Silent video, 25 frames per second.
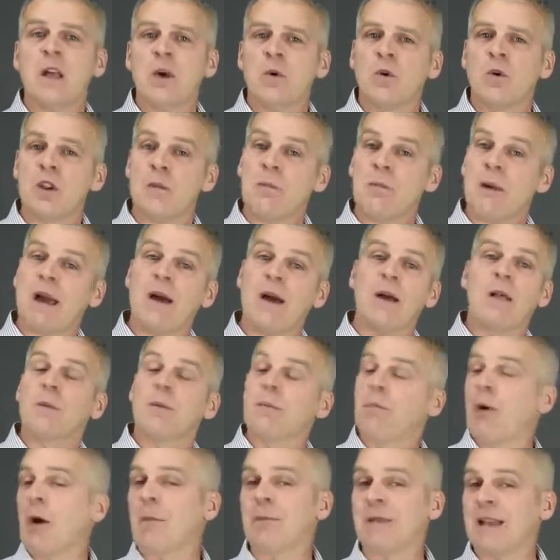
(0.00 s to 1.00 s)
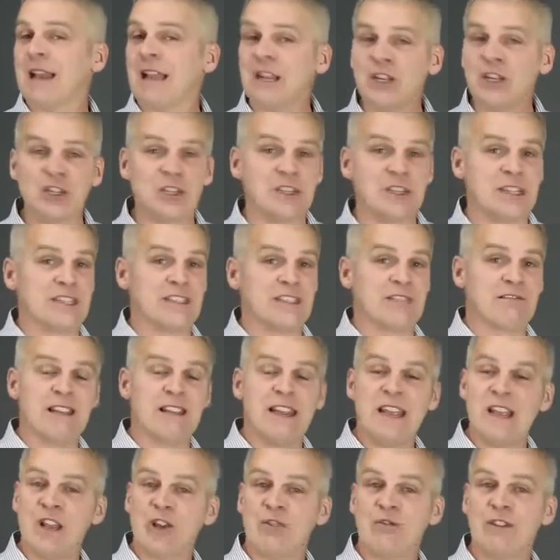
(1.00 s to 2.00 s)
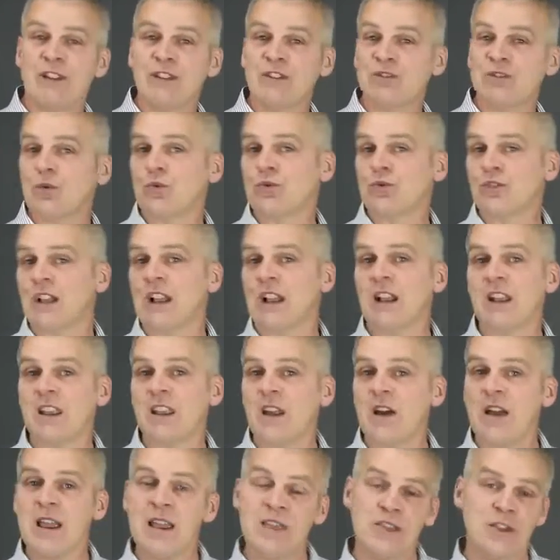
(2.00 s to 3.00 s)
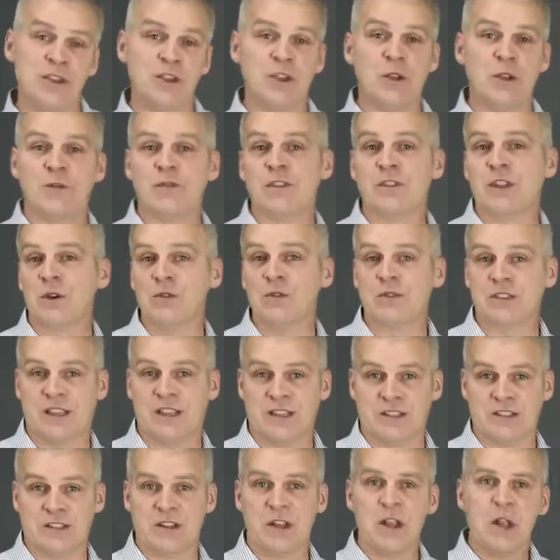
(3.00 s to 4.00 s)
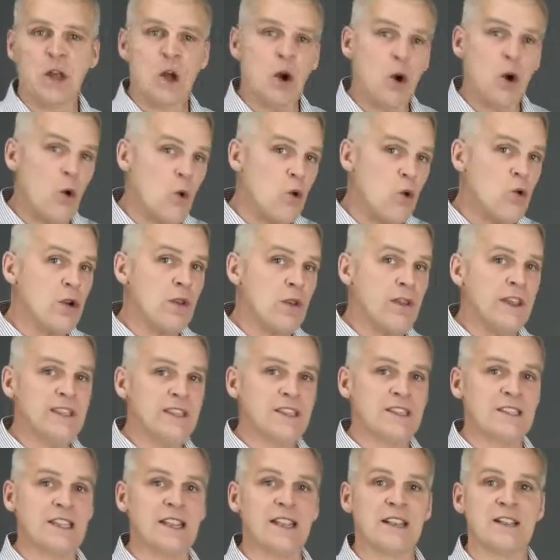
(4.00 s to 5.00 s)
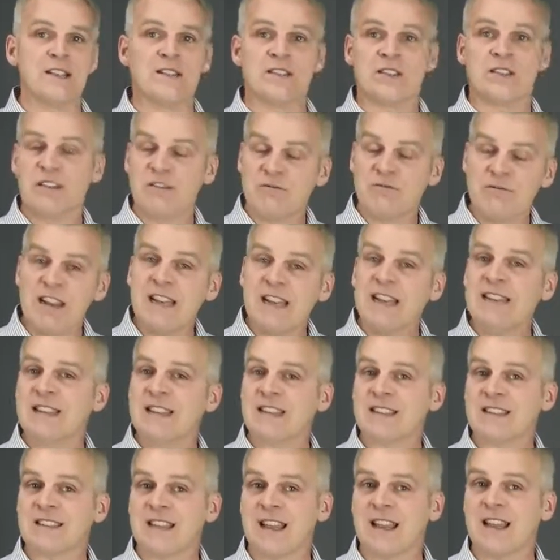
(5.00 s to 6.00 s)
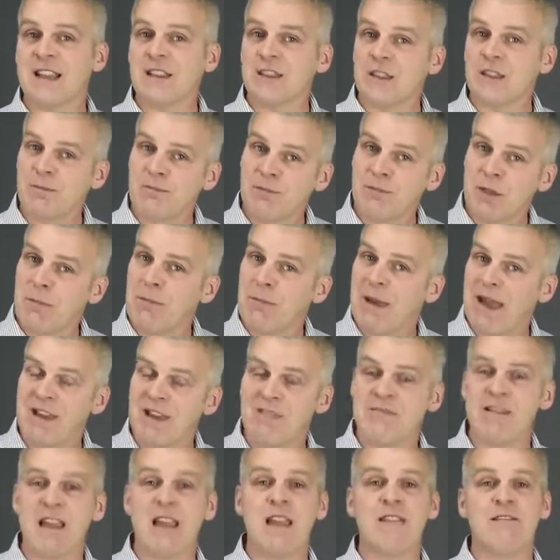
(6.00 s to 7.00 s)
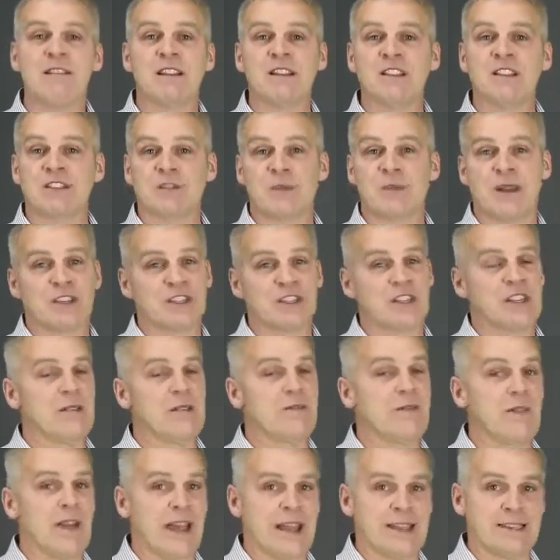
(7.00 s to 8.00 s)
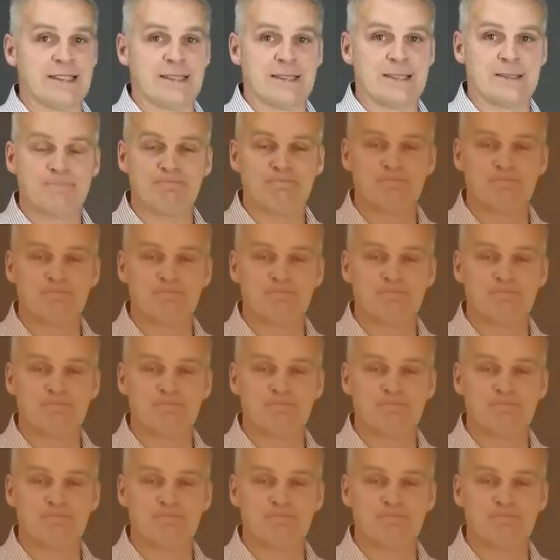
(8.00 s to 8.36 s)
What about population? Is there an increase or decline that you've noticed? All of these things can really dictate the better areas to actually invest.